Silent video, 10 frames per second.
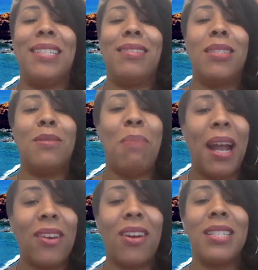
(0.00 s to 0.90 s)

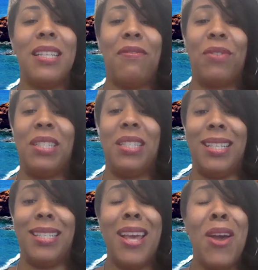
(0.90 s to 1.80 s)
Despite our
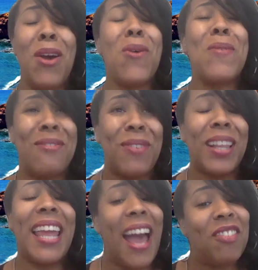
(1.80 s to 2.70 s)
differences, we
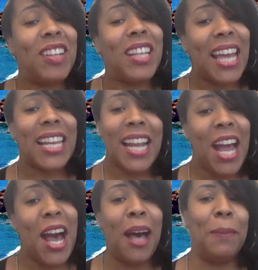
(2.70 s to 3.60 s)
really have a lot in
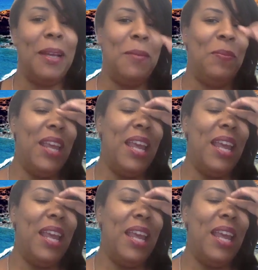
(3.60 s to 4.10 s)
common.